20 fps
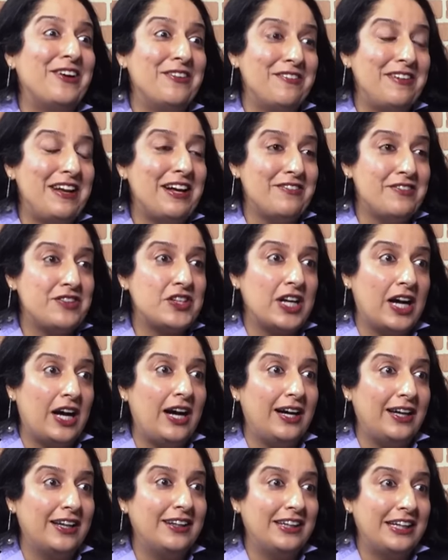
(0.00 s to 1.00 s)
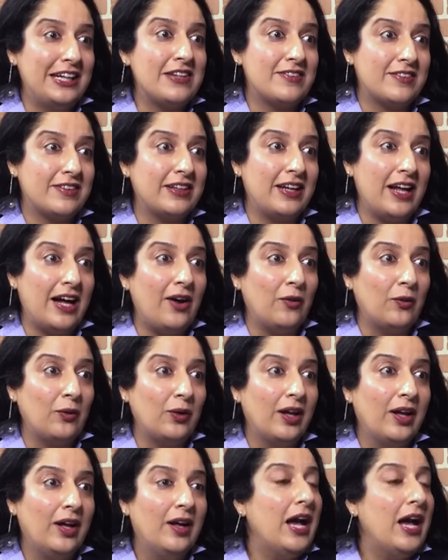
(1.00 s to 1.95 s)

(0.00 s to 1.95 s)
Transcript: of love jihad listed out.